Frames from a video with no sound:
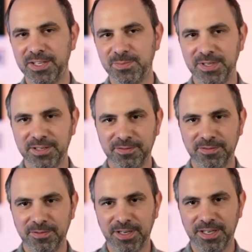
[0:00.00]
me of
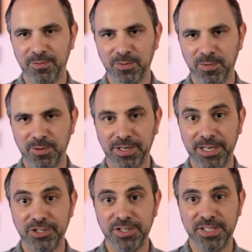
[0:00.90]
when we were on
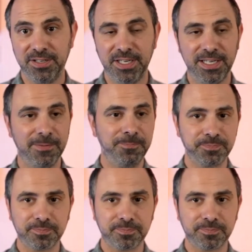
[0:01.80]
HGTV,